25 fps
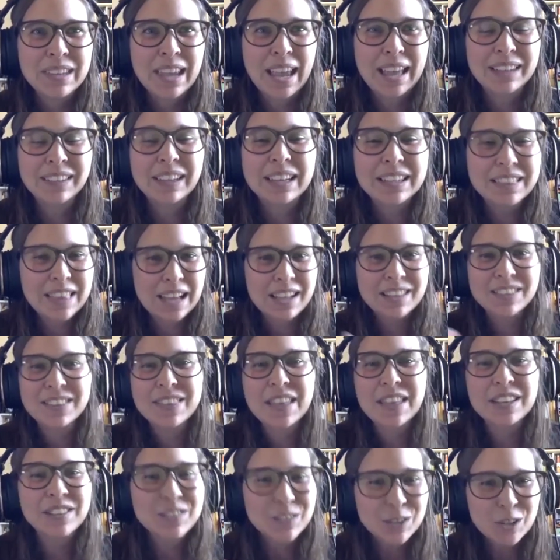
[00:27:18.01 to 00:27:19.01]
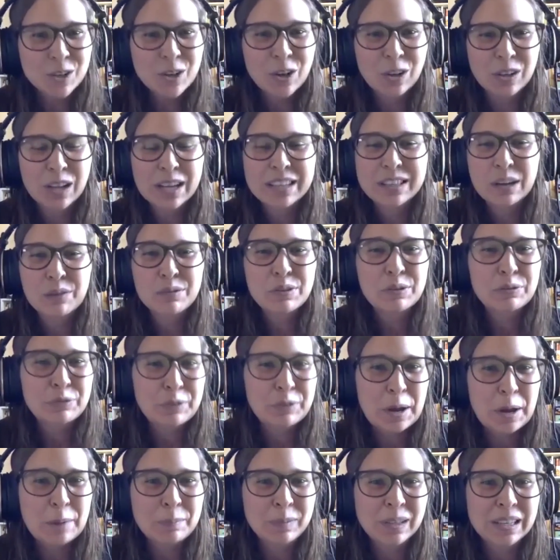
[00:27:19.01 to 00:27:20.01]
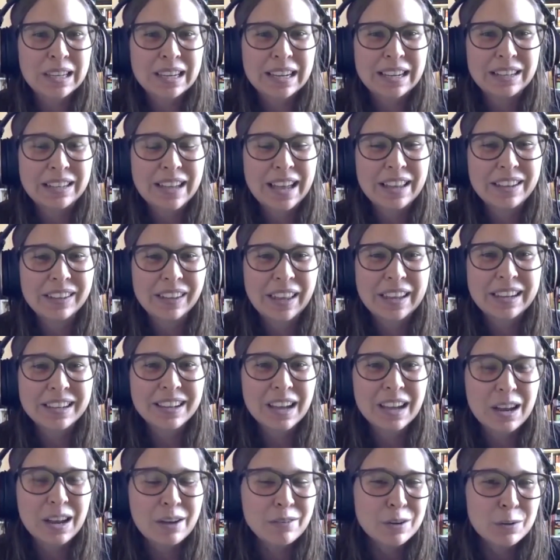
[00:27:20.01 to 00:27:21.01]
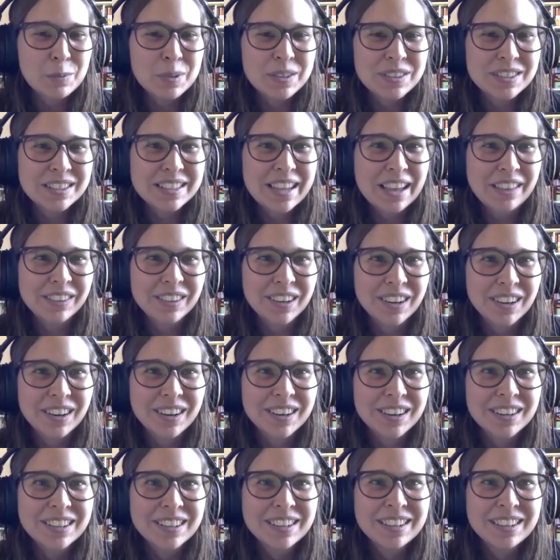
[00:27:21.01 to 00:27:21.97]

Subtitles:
like that circle like of the family, and like everyone together,